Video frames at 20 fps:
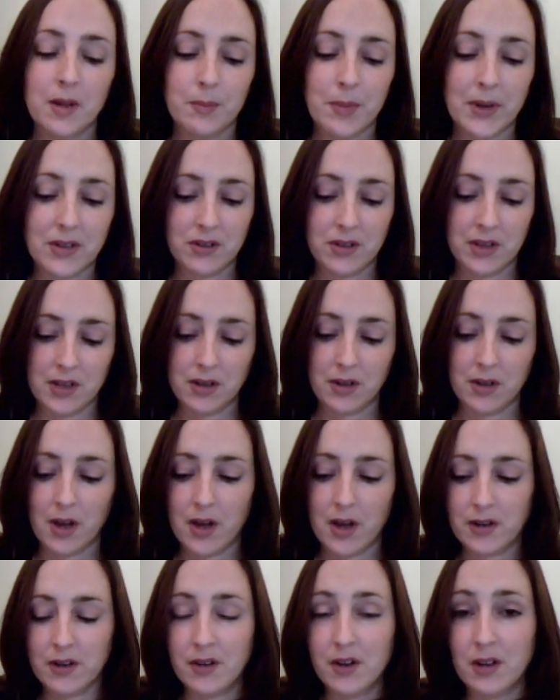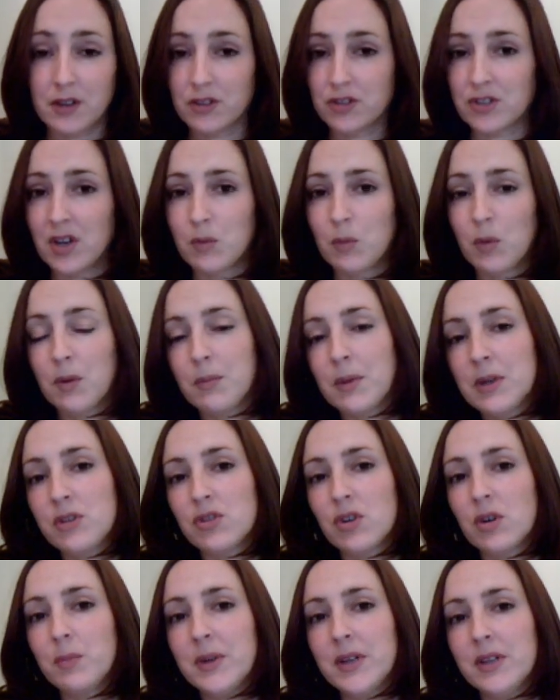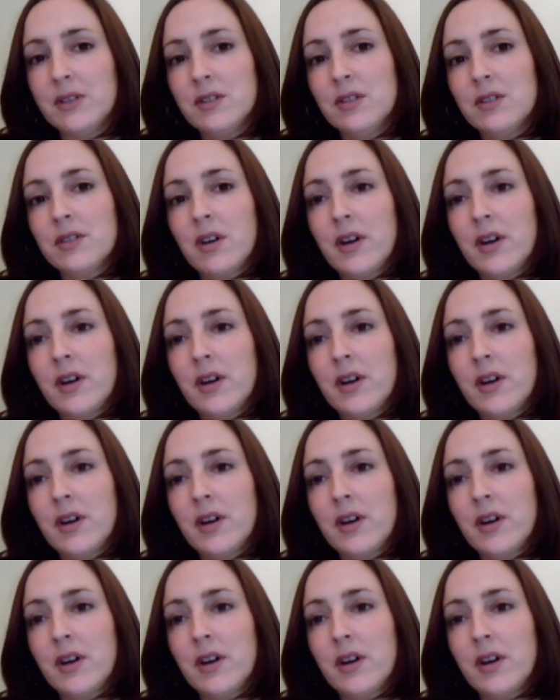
Basically, in a nutshell, what my job is